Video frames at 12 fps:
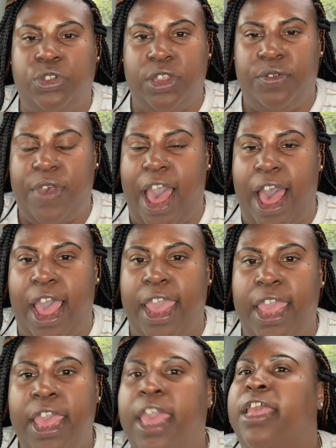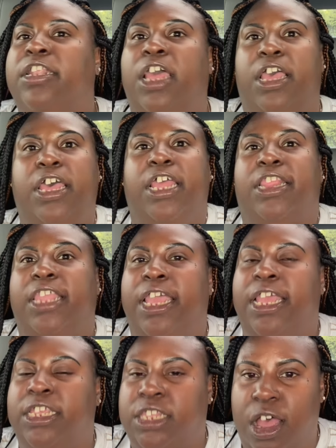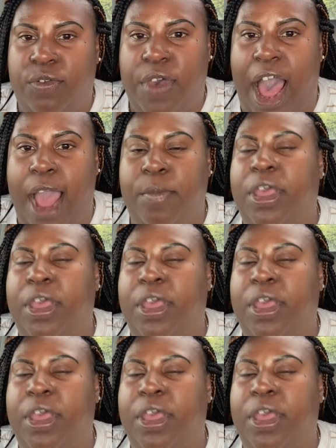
of God, the good things of God,